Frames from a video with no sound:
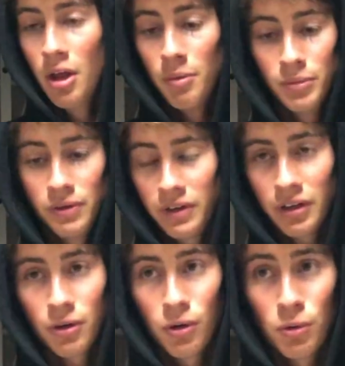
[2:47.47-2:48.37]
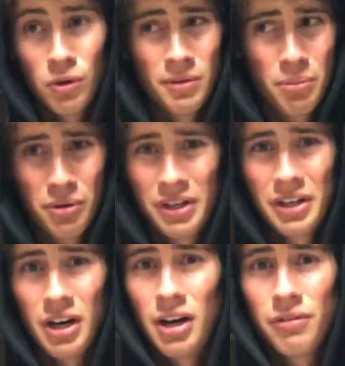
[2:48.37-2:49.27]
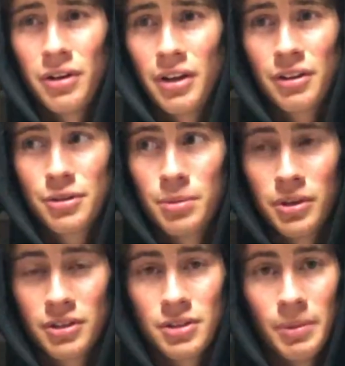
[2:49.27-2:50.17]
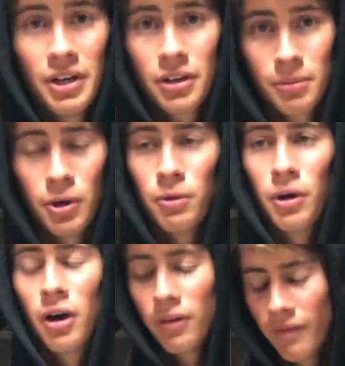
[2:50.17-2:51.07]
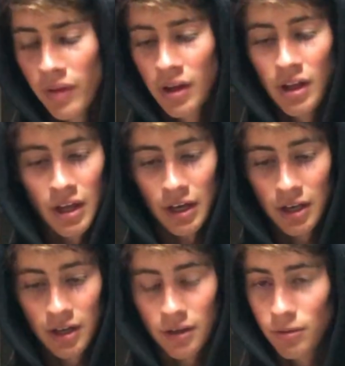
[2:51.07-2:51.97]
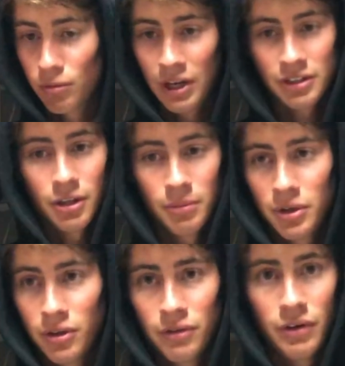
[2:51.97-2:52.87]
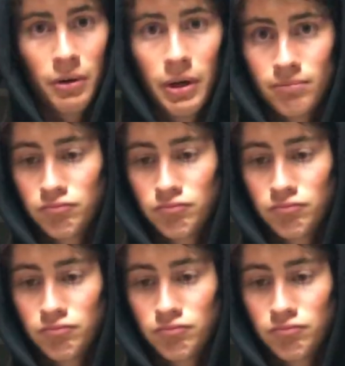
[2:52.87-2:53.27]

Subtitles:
Moving on to hole 1, pretty confident at this point because I'm hitting the ball well. Hit it right down the middle of the fairway.